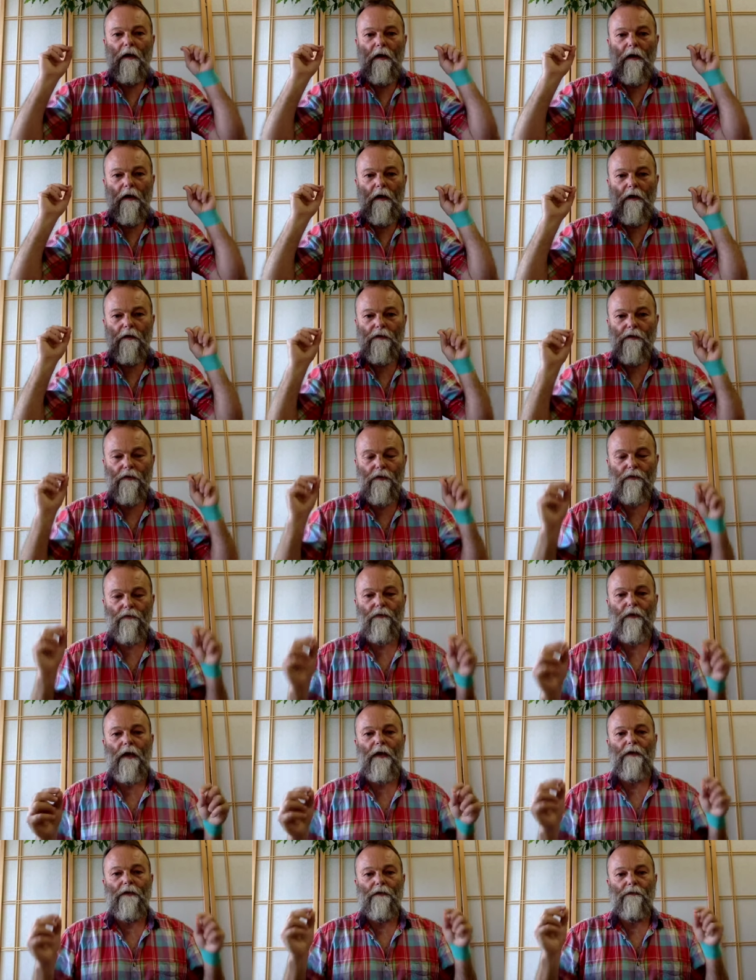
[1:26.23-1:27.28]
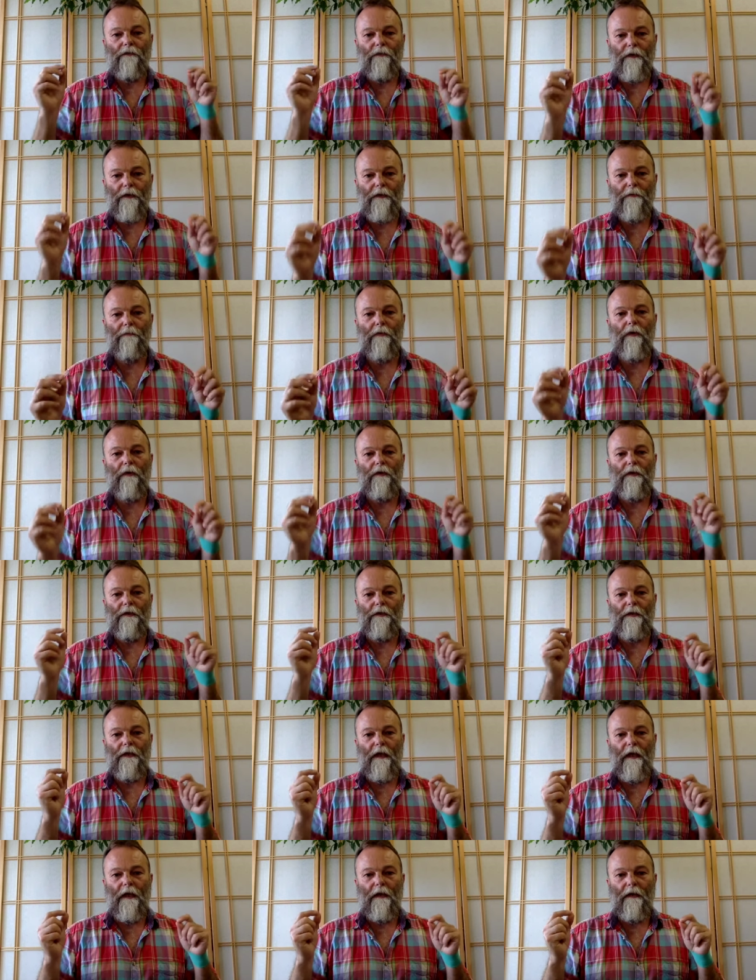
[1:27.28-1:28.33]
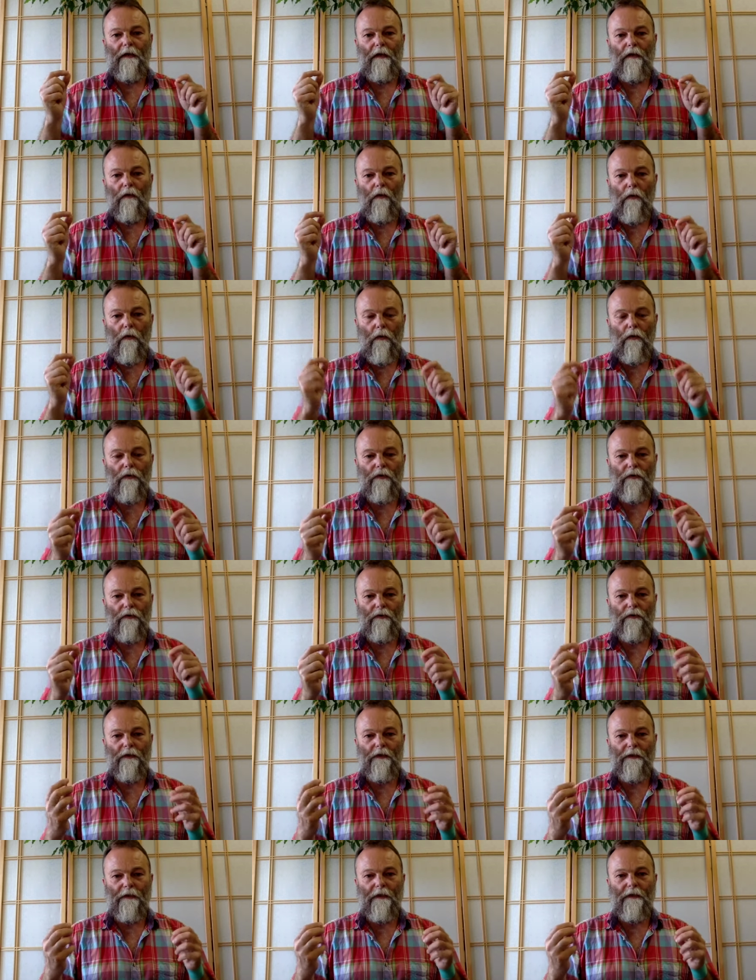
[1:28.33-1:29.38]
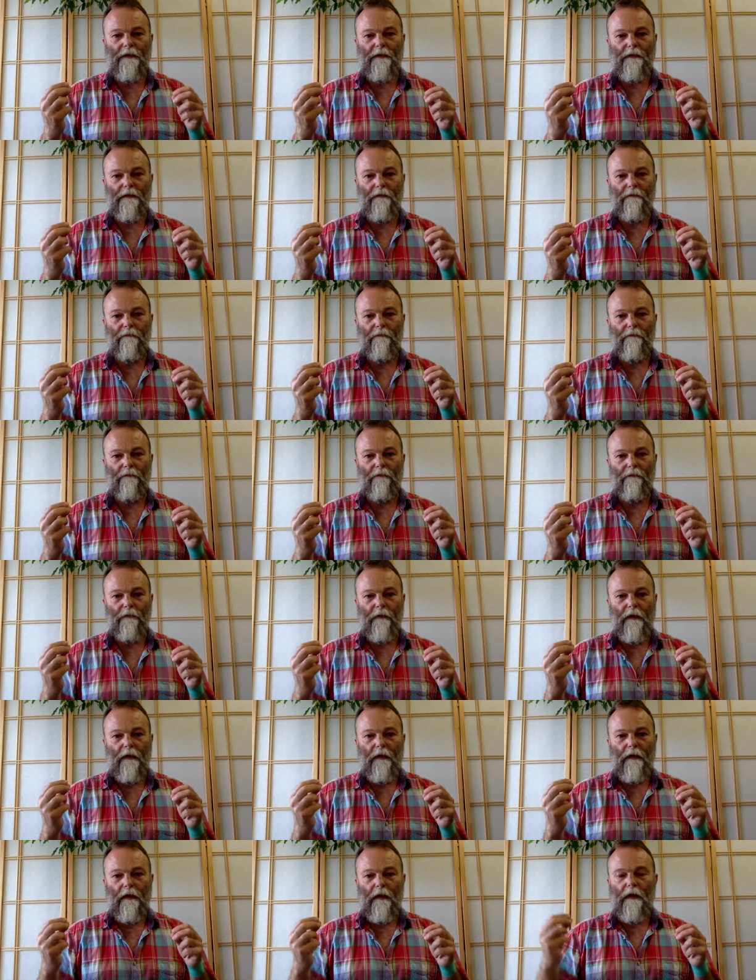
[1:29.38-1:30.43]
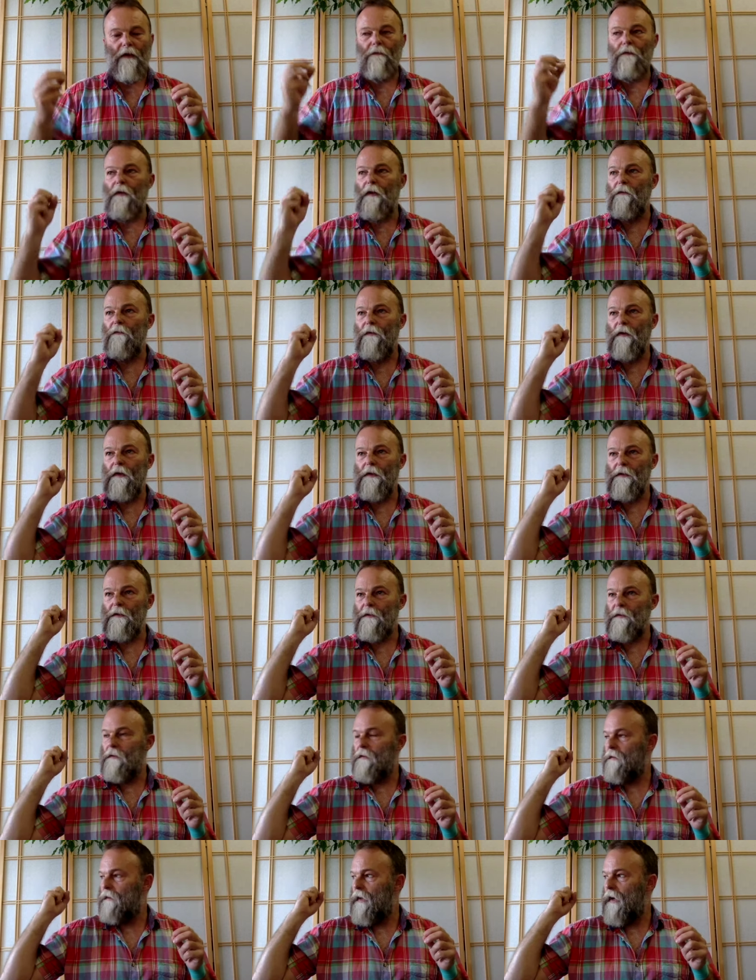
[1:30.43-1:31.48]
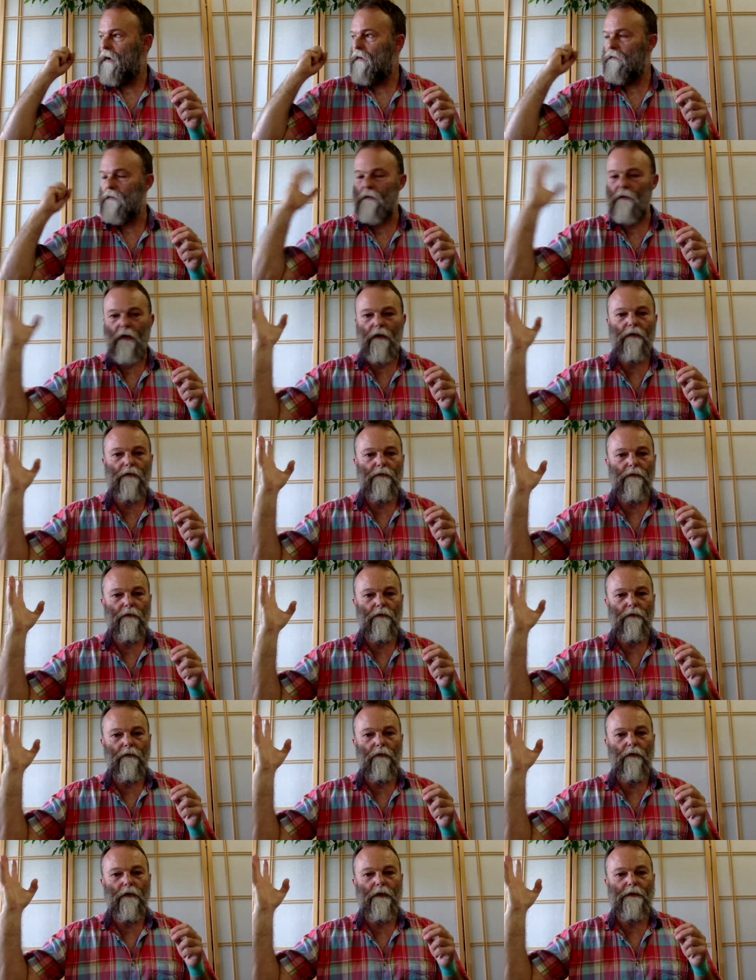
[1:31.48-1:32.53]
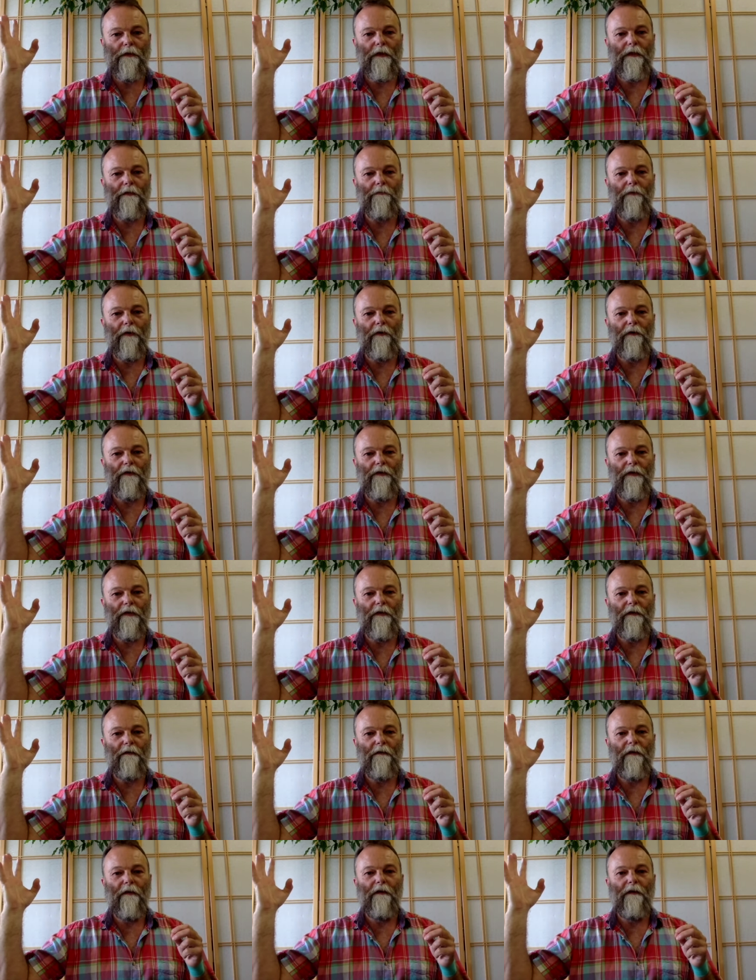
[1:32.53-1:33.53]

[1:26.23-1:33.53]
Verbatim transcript: a stress response in the auditory system. Even if it's loud no noise exposure,